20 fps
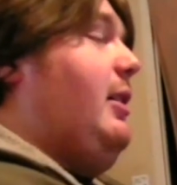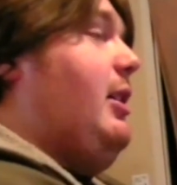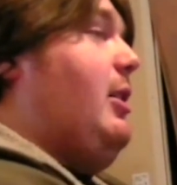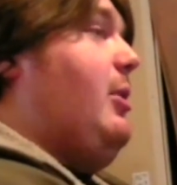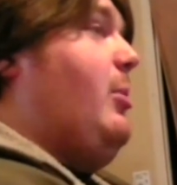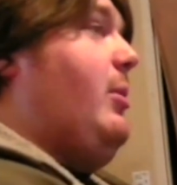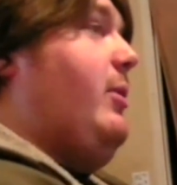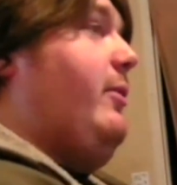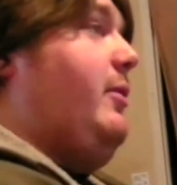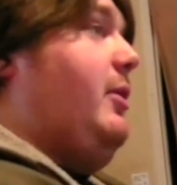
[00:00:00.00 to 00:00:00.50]

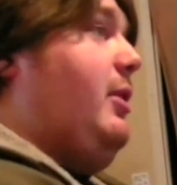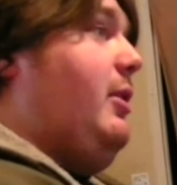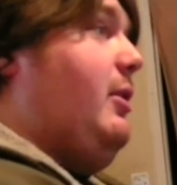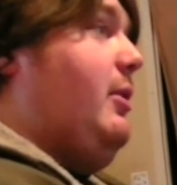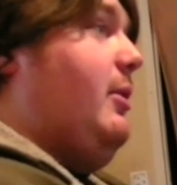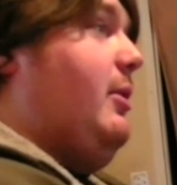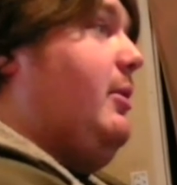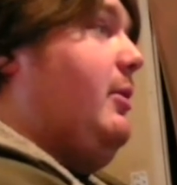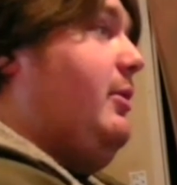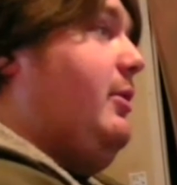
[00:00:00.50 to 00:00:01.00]

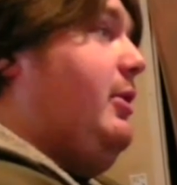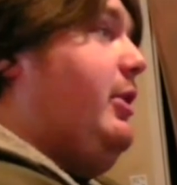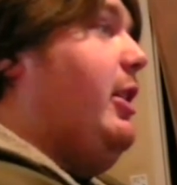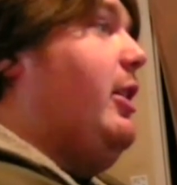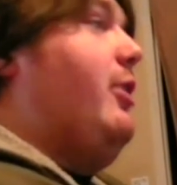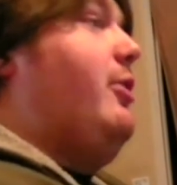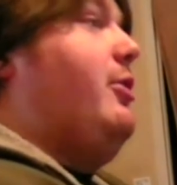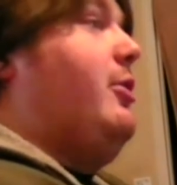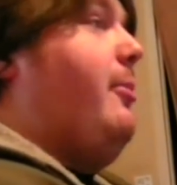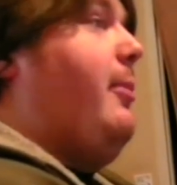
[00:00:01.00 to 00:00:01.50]
However,
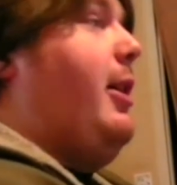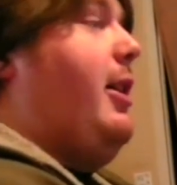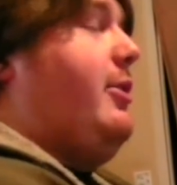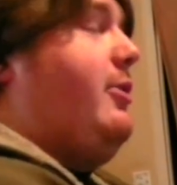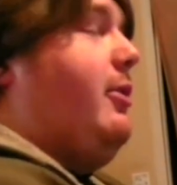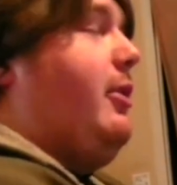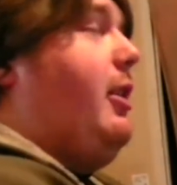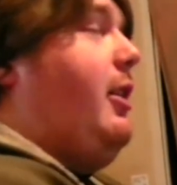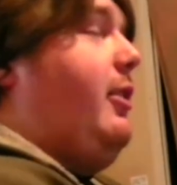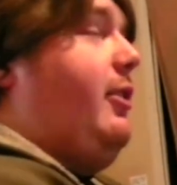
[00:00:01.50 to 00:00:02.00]
you'll
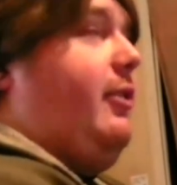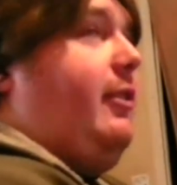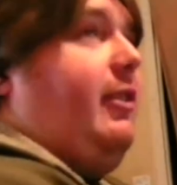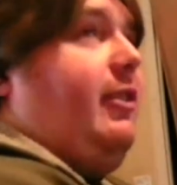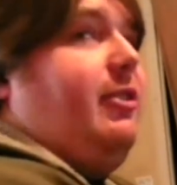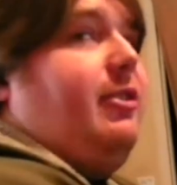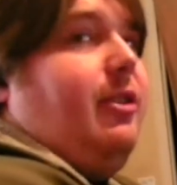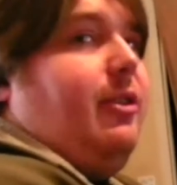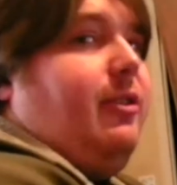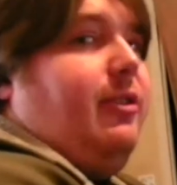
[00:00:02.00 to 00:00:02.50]
watch a lot of
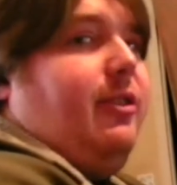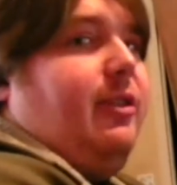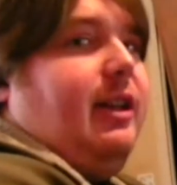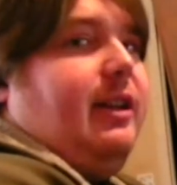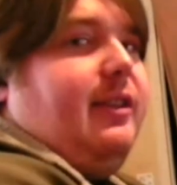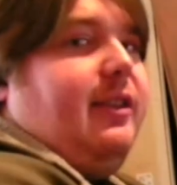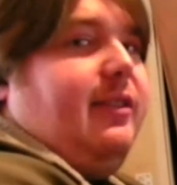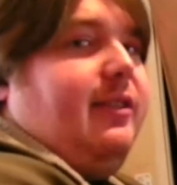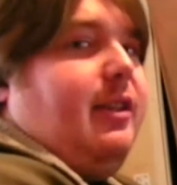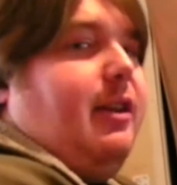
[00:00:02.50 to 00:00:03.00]
these shows
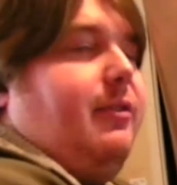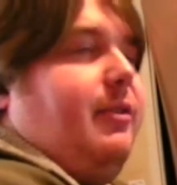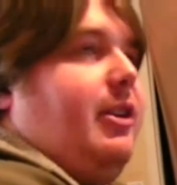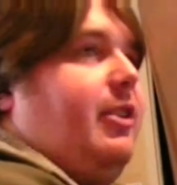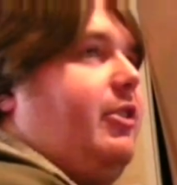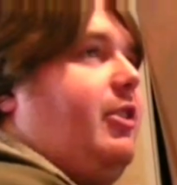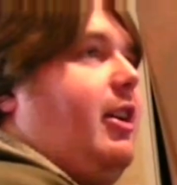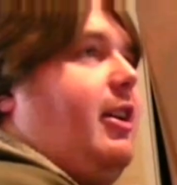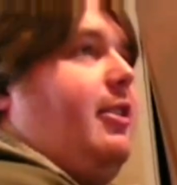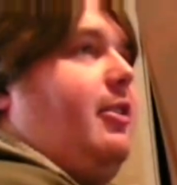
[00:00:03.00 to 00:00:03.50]
like
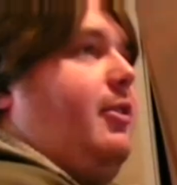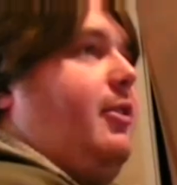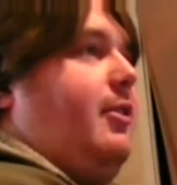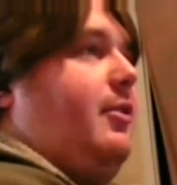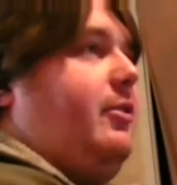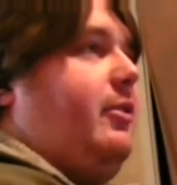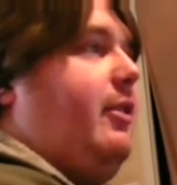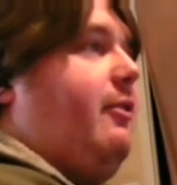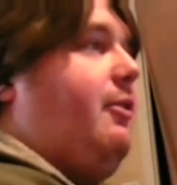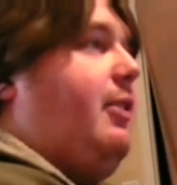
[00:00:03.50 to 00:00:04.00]
Discovery Channel
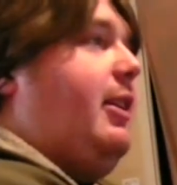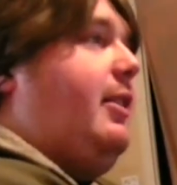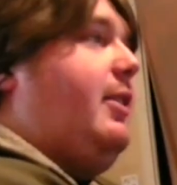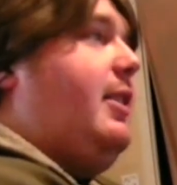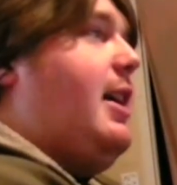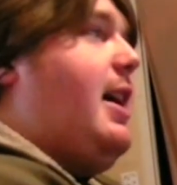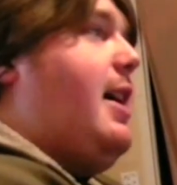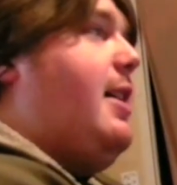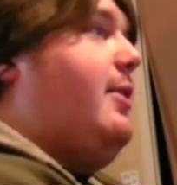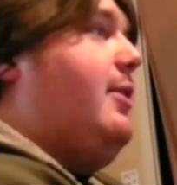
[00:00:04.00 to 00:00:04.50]
and stuff like
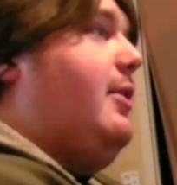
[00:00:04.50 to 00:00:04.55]
that,